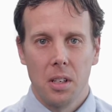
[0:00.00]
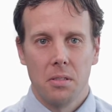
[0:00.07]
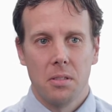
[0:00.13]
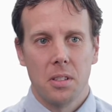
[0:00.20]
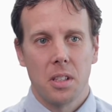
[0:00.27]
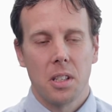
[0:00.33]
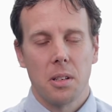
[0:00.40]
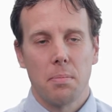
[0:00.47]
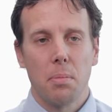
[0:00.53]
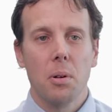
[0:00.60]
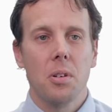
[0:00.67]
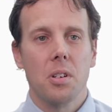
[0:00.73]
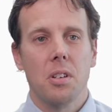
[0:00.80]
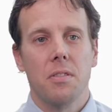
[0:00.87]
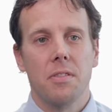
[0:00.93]
We're going to
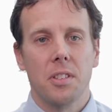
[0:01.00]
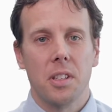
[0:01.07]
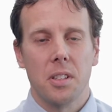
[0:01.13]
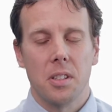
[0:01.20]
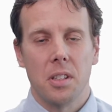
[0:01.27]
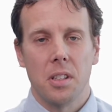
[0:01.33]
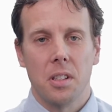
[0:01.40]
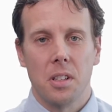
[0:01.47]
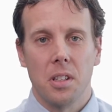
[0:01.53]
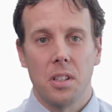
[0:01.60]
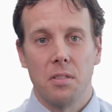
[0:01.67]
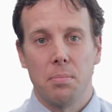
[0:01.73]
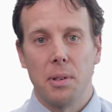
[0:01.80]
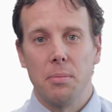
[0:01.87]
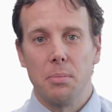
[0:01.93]
push you further than
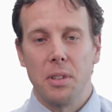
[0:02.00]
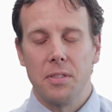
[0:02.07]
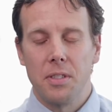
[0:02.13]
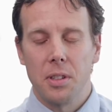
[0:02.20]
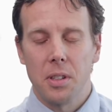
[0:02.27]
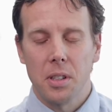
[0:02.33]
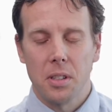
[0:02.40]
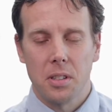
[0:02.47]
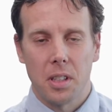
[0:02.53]
you've been before,